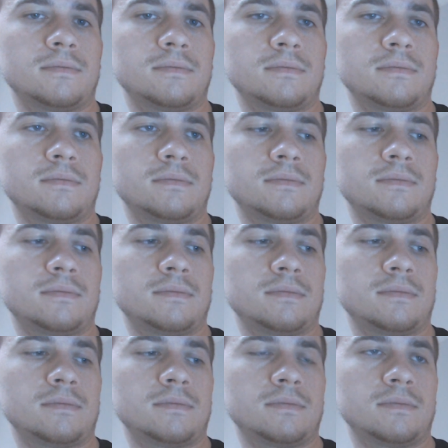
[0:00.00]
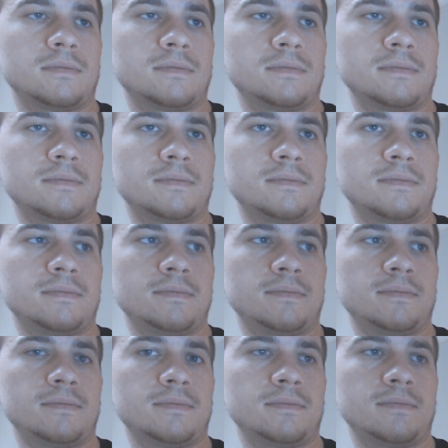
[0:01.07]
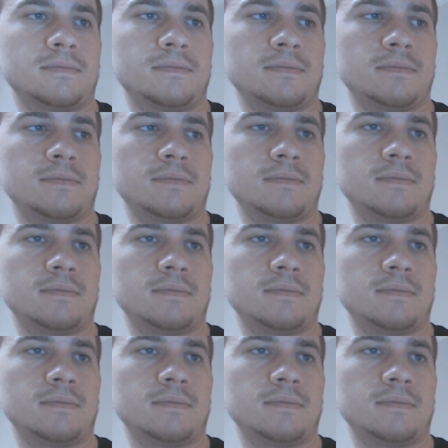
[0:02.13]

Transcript: [no speech]